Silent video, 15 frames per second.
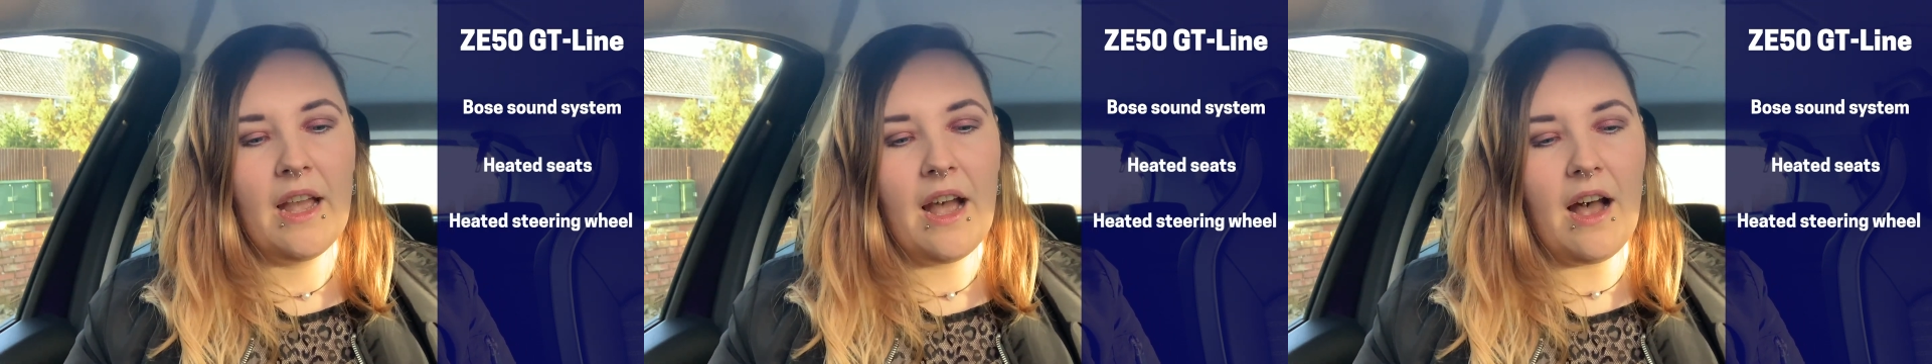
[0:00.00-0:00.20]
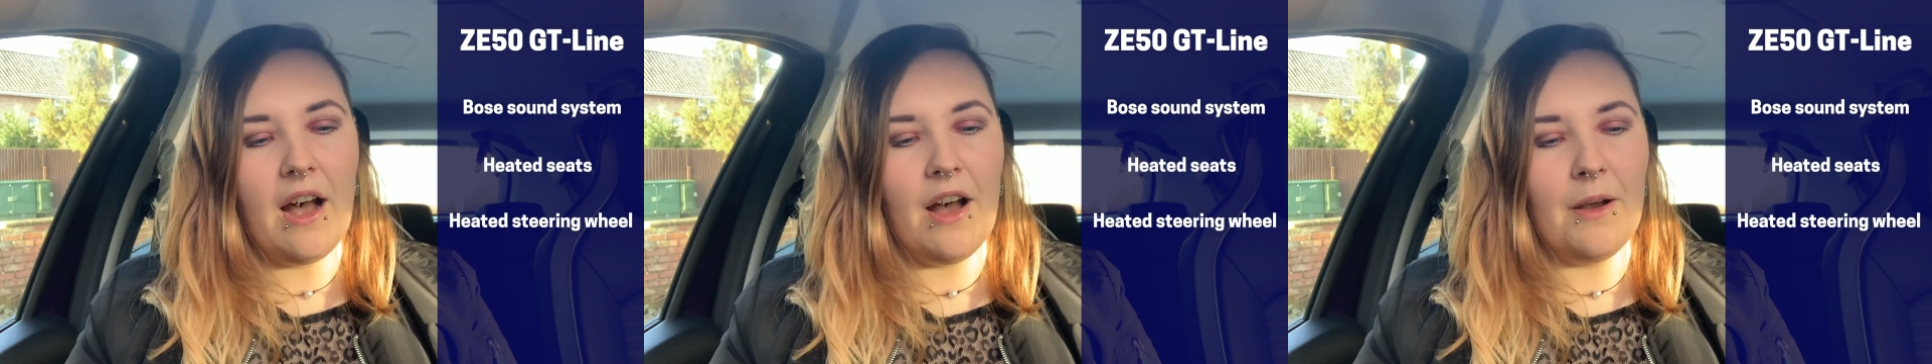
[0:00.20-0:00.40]

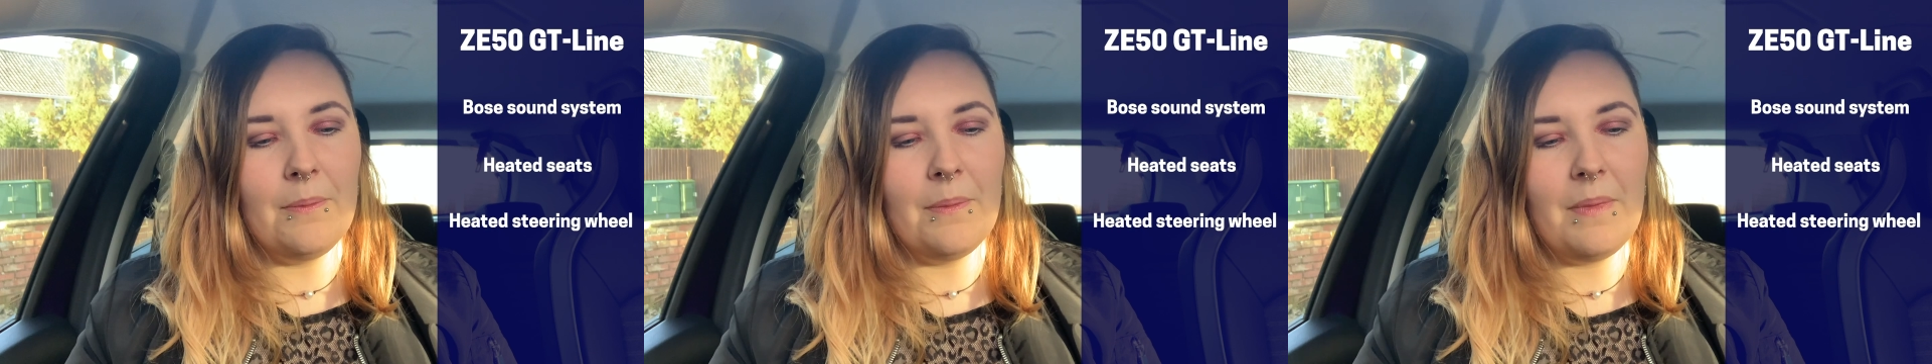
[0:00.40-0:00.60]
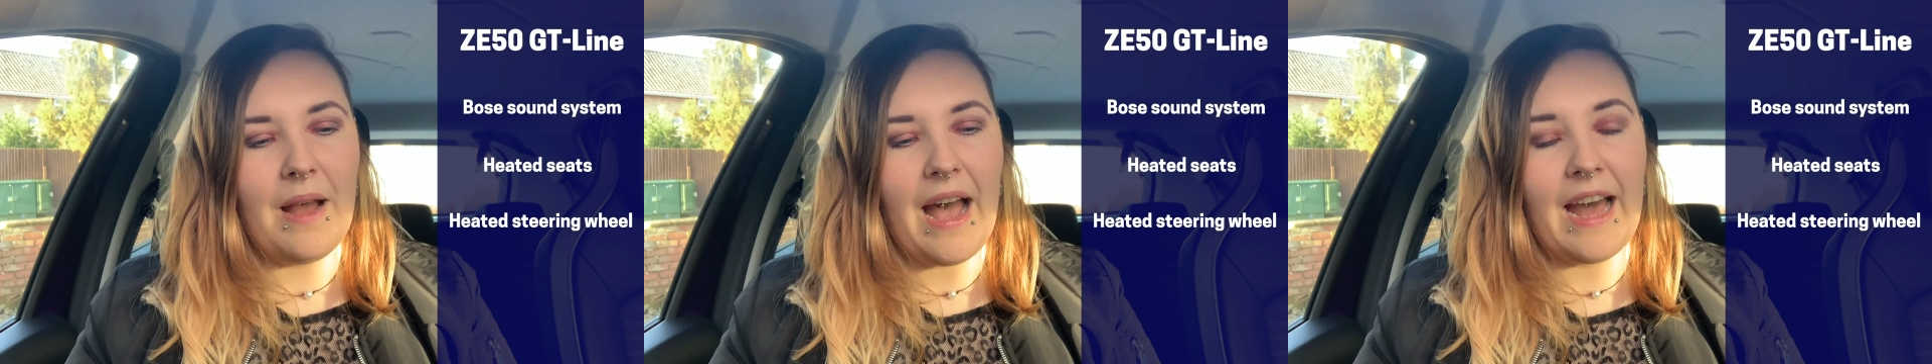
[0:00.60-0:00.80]

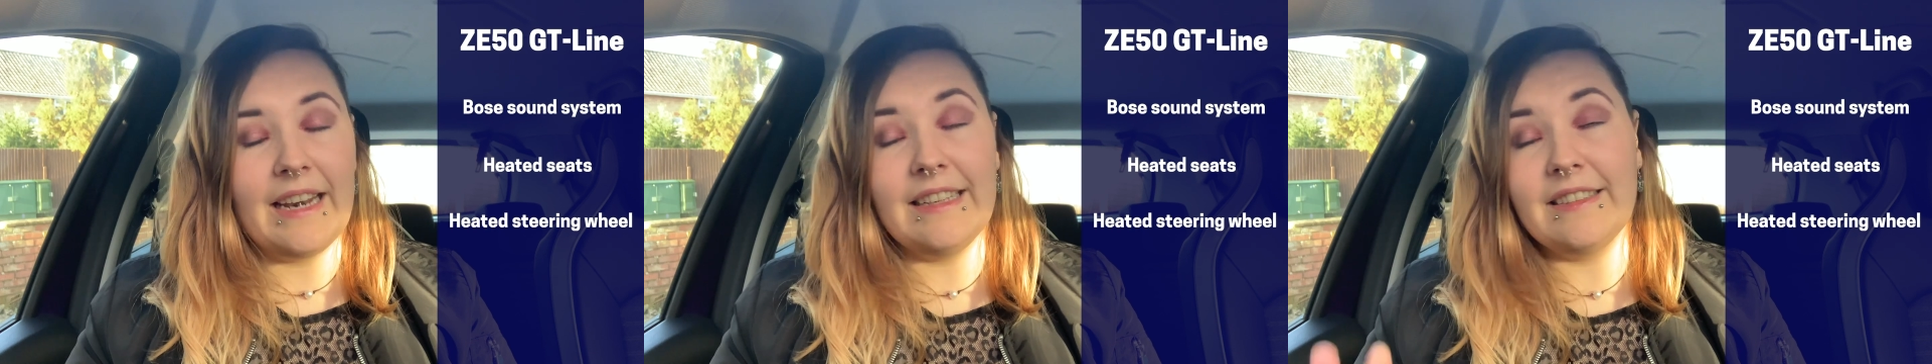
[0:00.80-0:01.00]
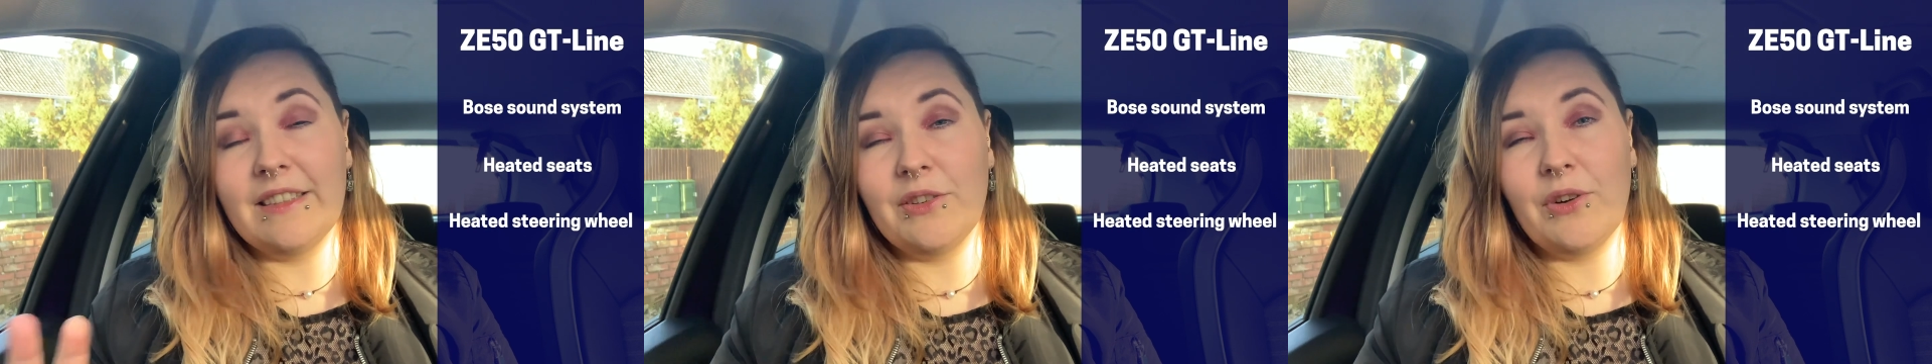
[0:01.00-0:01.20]
and
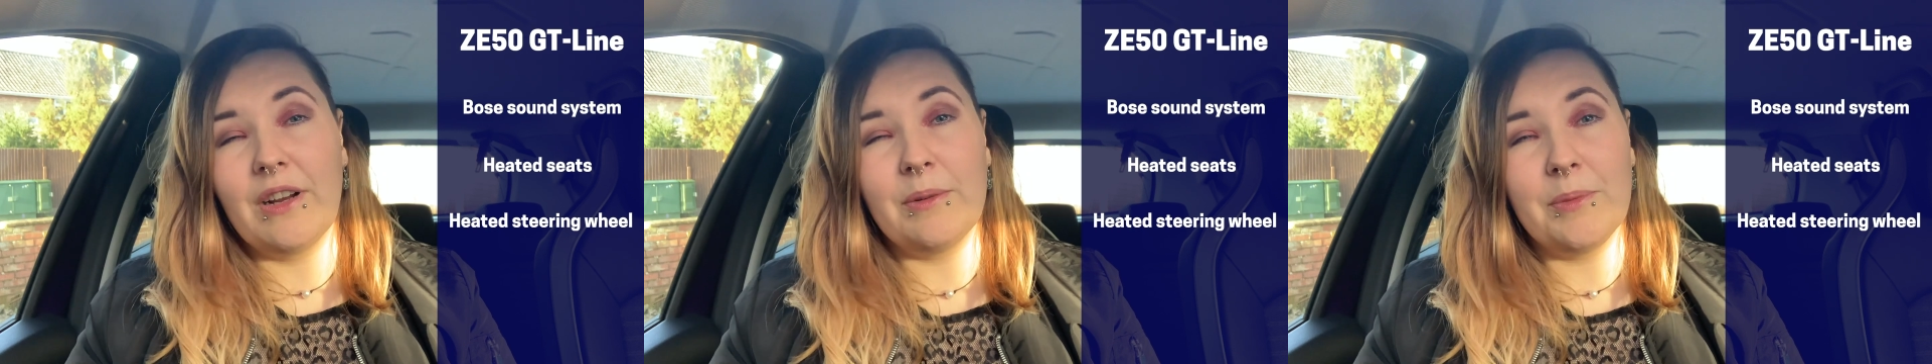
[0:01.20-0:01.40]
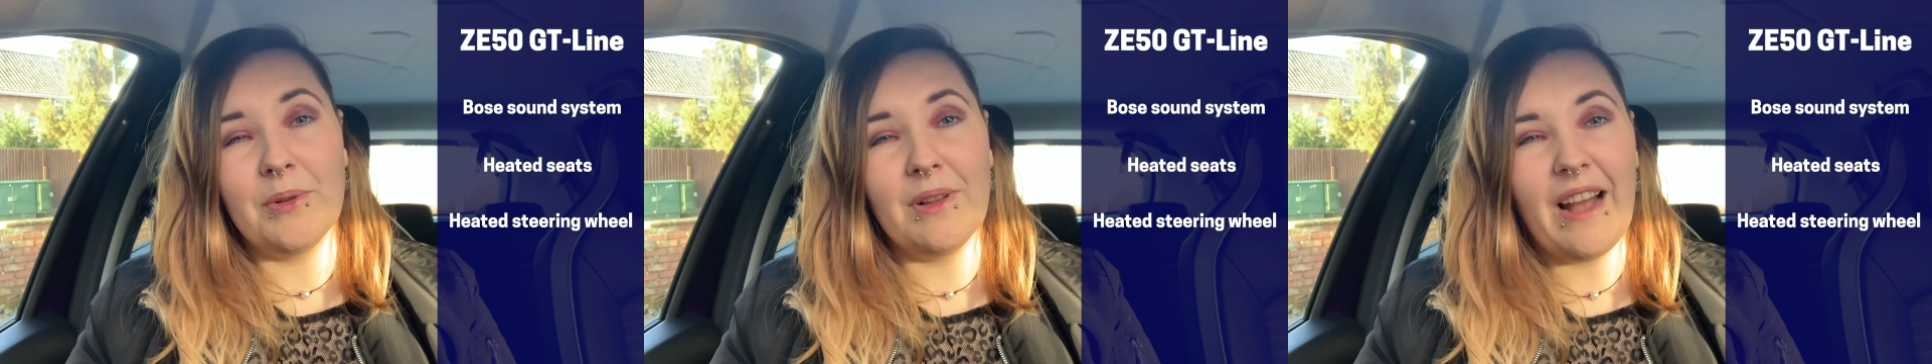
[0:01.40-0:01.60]
it's
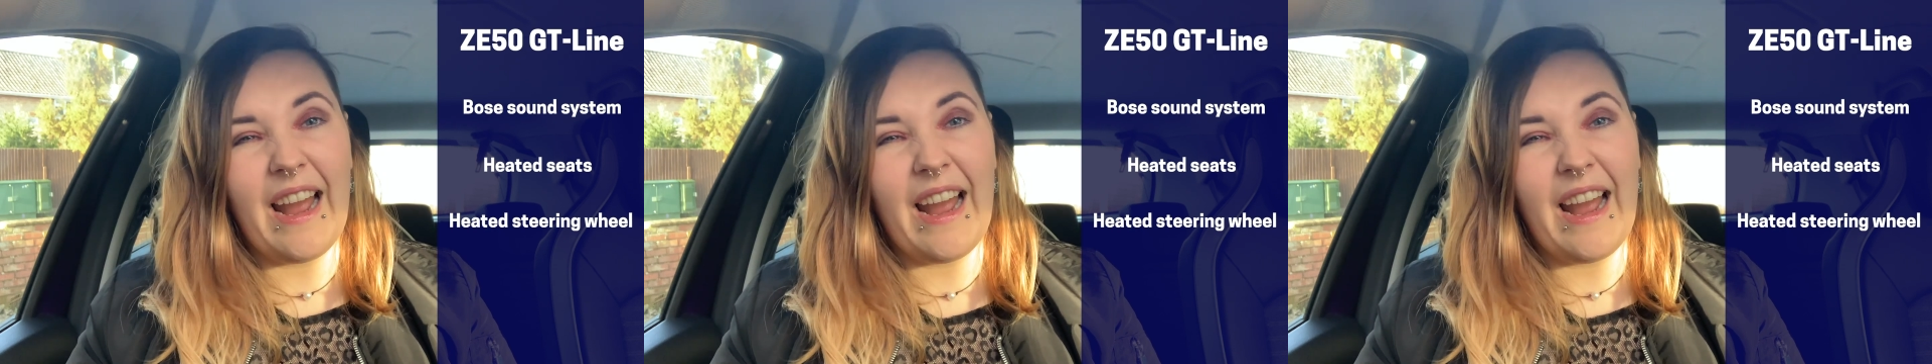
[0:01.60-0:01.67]
incredible.